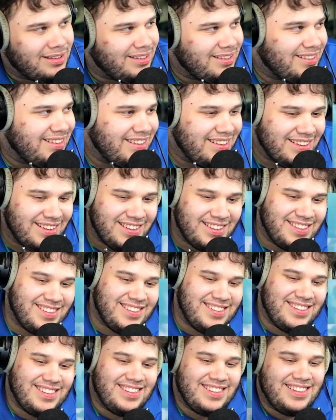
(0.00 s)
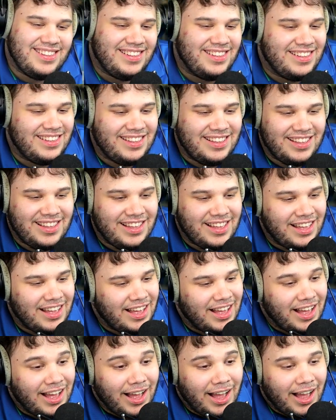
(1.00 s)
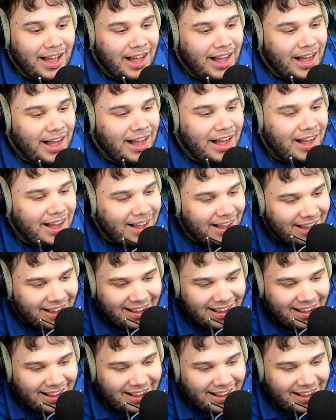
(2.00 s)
The person shown says nothing.